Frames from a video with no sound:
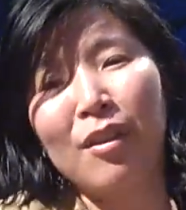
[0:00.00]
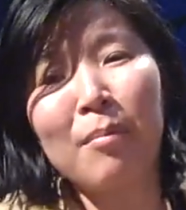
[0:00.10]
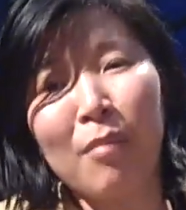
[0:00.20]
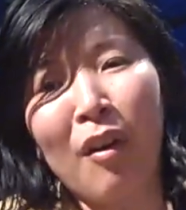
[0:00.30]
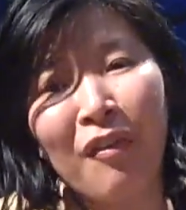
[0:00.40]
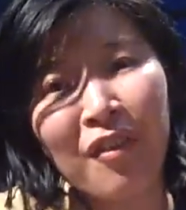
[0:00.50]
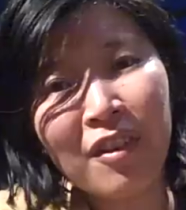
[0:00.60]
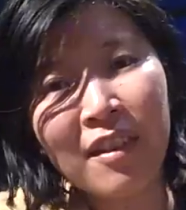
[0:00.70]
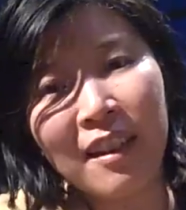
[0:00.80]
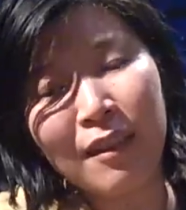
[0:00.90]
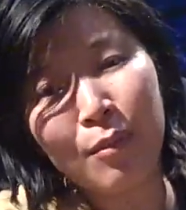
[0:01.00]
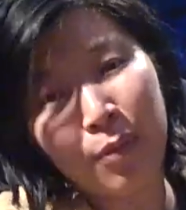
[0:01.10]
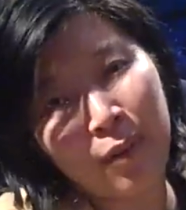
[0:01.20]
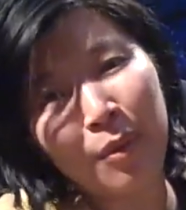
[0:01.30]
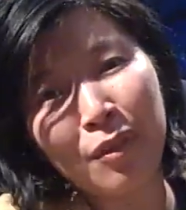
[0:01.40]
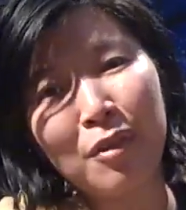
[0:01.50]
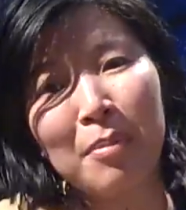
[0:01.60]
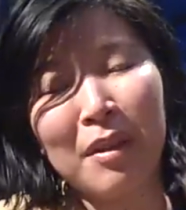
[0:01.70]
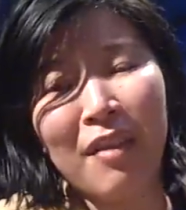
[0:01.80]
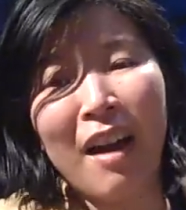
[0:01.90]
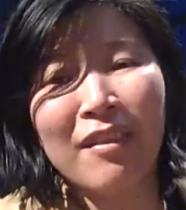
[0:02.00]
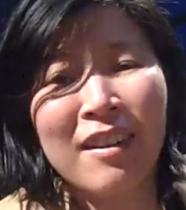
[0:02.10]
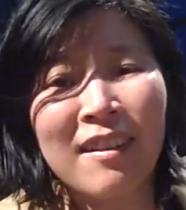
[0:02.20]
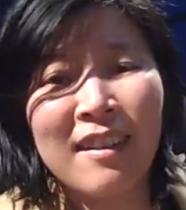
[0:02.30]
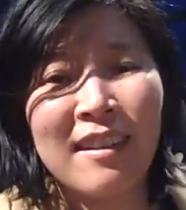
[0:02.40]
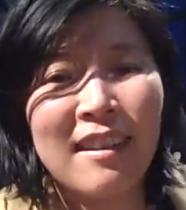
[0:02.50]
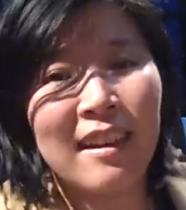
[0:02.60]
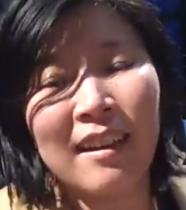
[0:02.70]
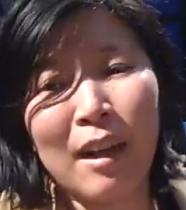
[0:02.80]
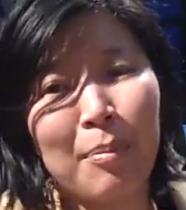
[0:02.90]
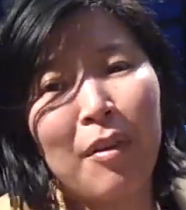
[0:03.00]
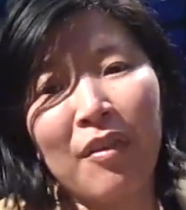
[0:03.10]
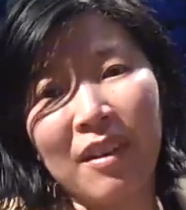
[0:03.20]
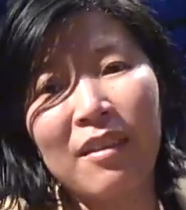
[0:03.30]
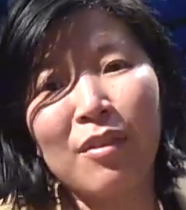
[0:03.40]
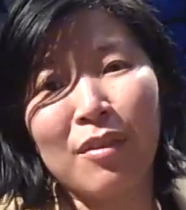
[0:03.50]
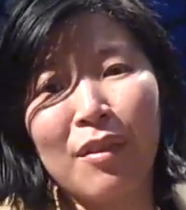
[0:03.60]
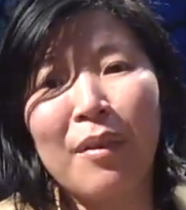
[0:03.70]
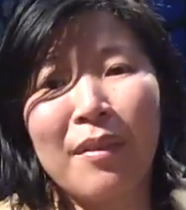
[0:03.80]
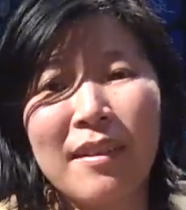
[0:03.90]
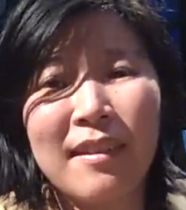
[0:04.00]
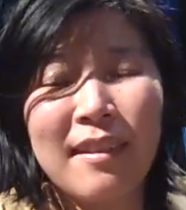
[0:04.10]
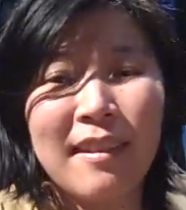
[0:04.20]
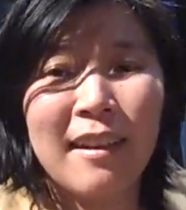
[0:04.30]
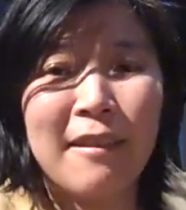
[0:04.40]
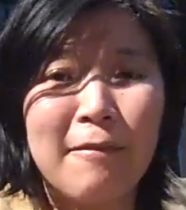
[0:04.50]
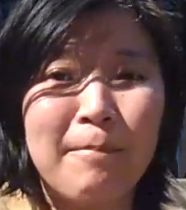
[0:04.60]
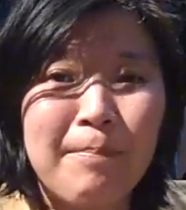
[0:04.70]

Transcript: So I'm hopeful that Twitter will still be around in a couple of years or so. Yeah.